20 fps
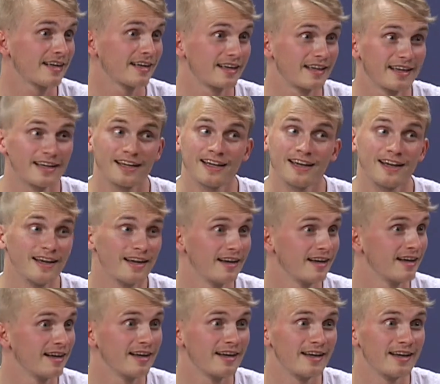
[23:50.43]
so they,
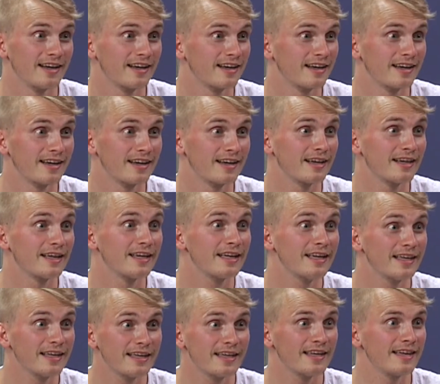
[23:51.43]
they're up to here
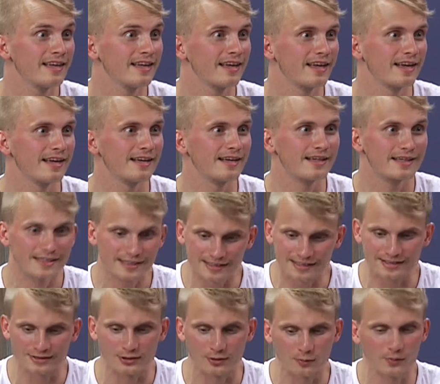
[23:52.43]
and things to do.
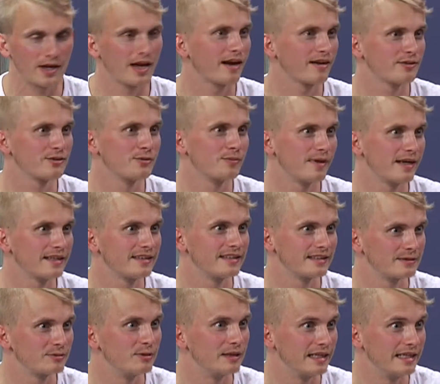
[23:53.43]
So we had to make
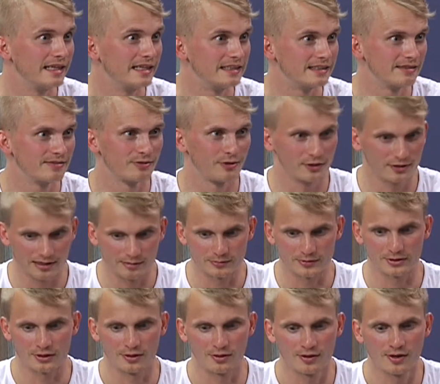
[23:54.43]
this really easy for them.
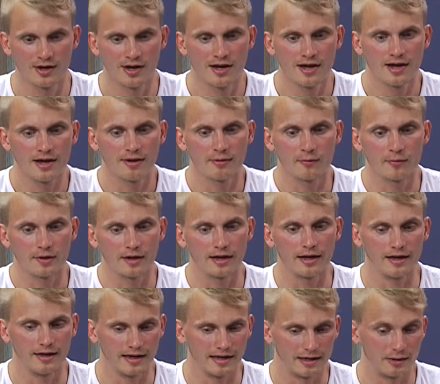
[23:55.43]
So
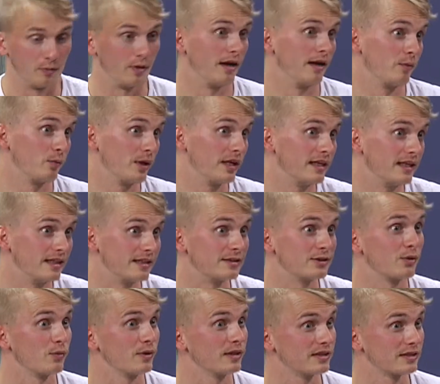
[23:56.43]
and, and we did.
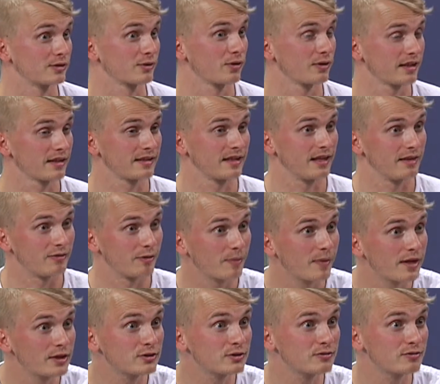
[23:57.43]
So we just collect the
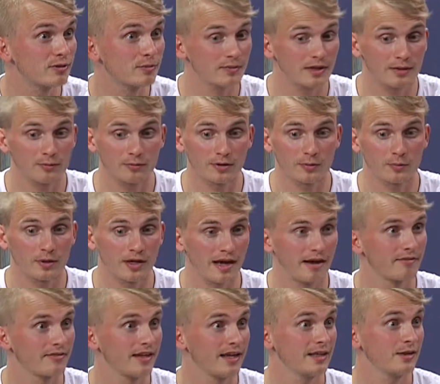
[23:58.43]
information from them. When we
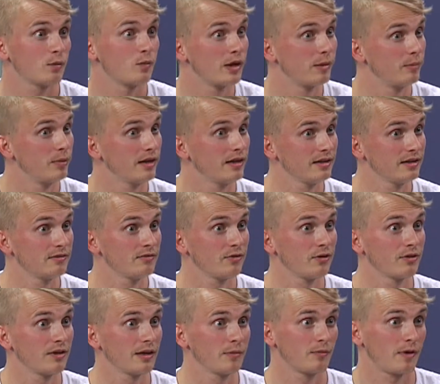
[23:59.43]
have that, we build it
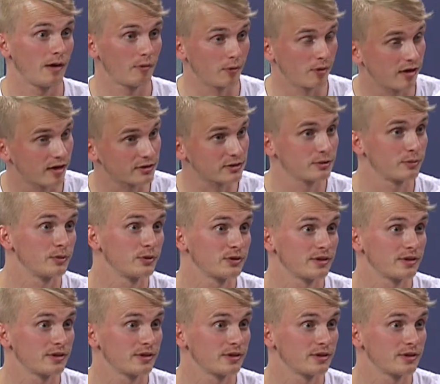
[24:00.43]
for them. Our customer